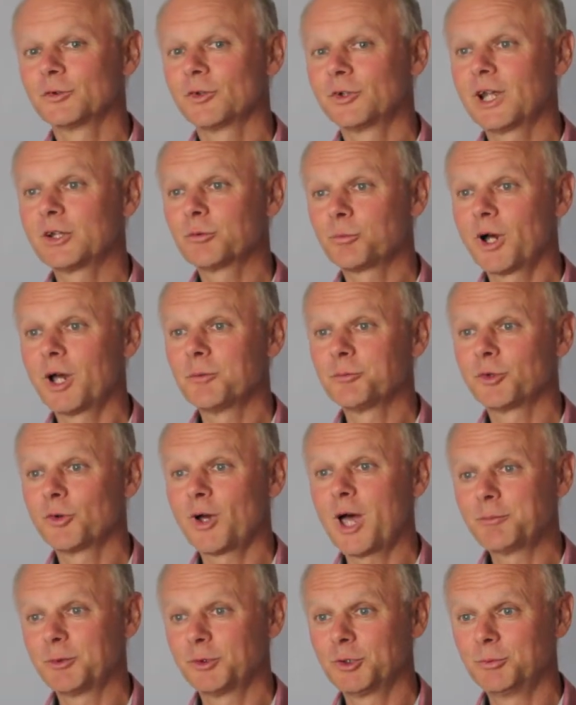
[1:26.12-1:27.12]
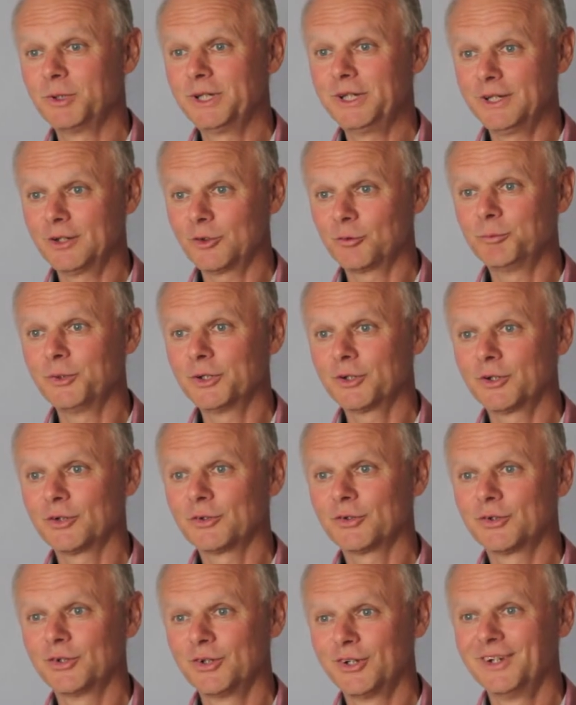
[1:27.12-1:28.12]
So that's why I'm so happy to be here,
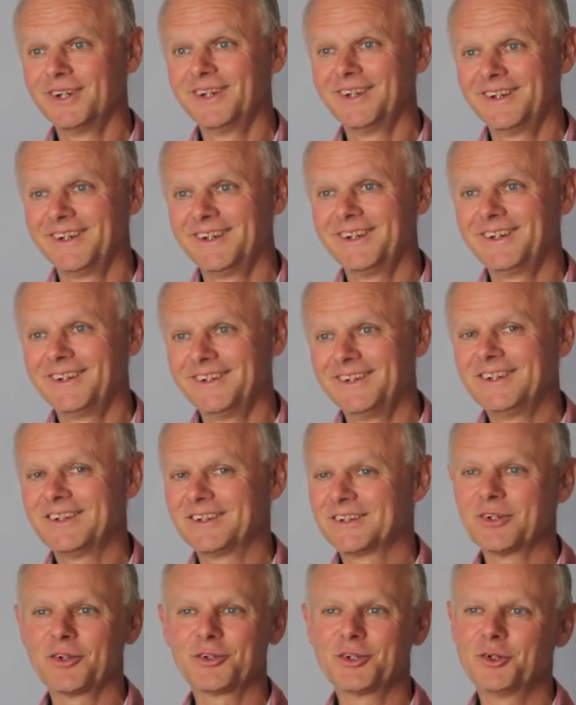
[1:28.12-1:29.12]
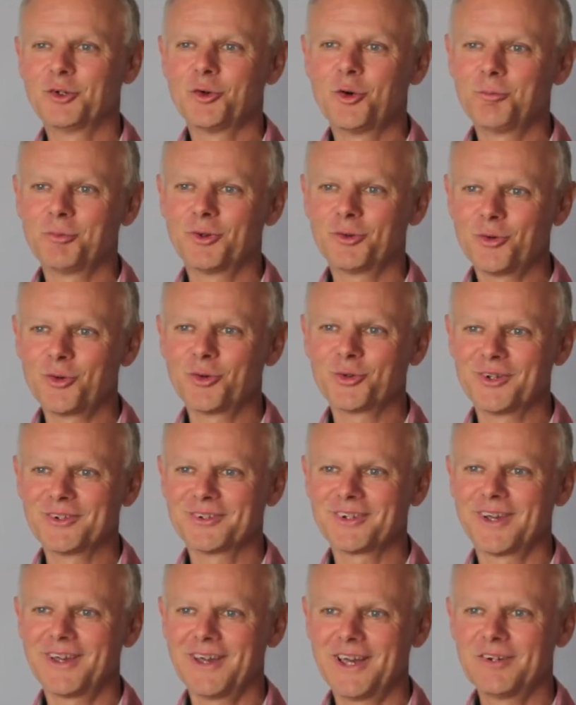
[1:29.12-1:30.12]
because this is not the normal
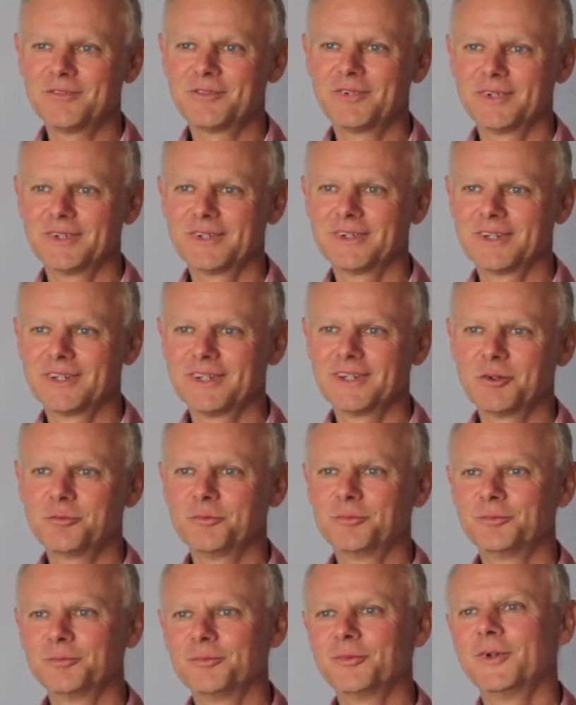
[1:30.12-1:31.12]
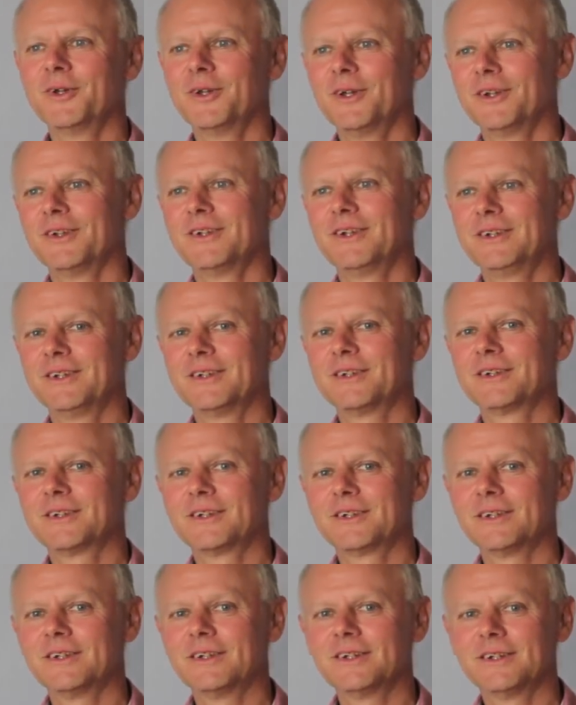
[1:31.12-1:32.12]
audience I have. Um, this
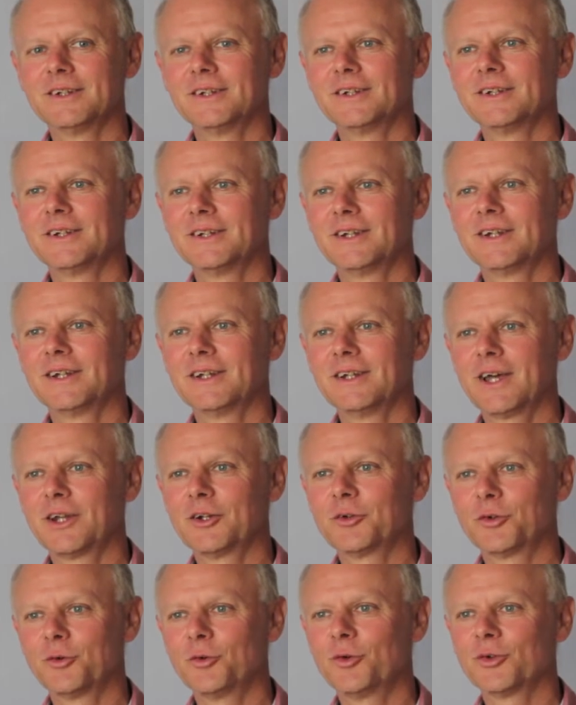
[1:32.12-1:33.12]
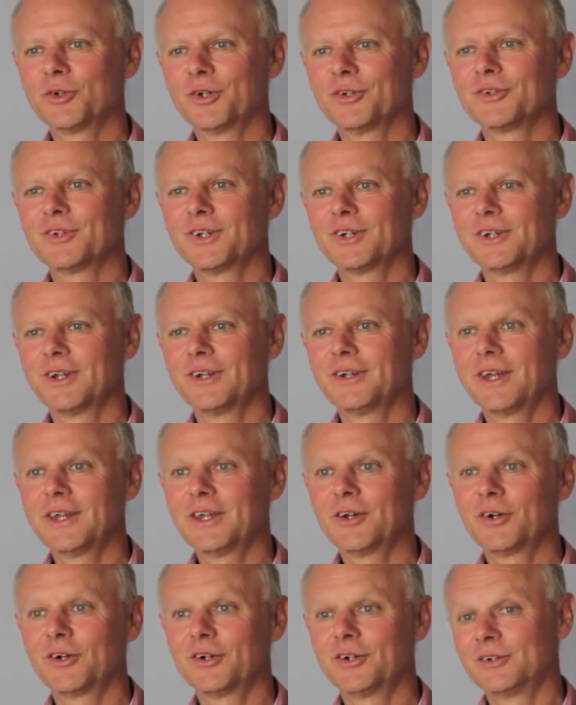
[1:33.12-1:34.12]
is uh, another audience, and, and
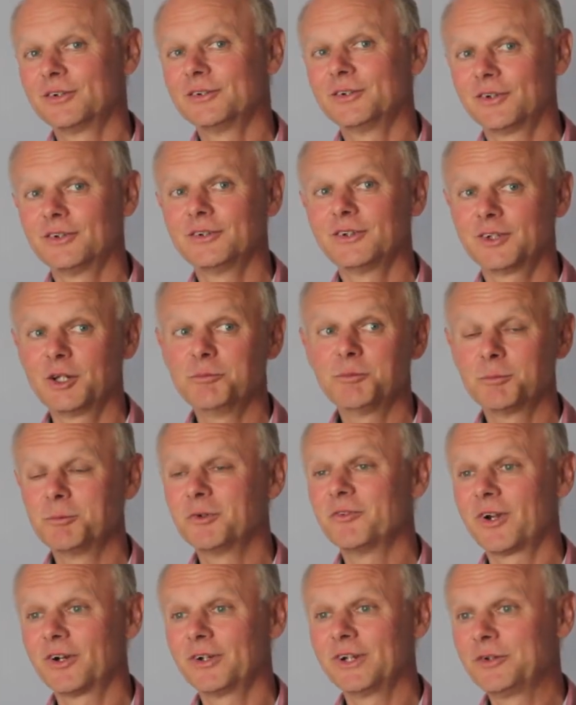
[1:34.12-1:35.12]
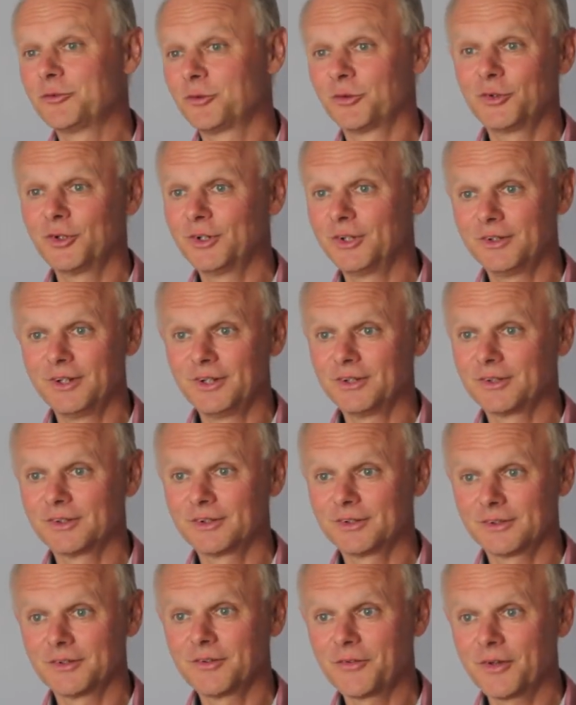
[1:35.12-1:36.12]
they are seem to be very interested in this
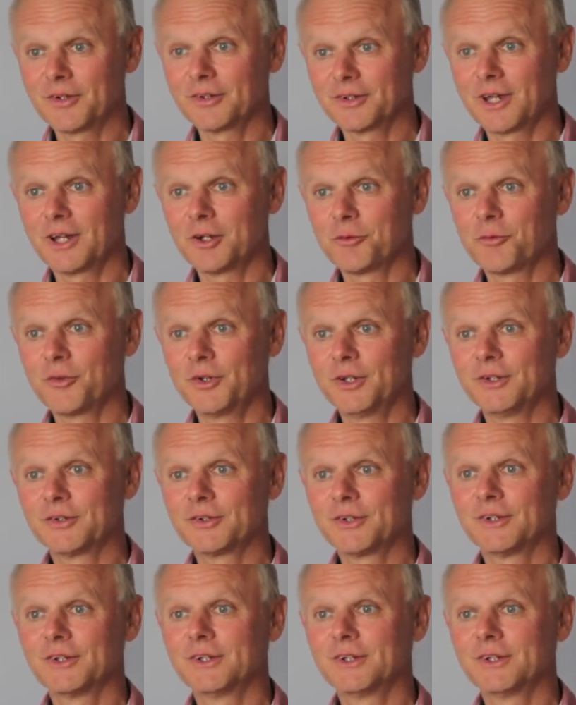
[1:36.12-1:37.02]
kind of things.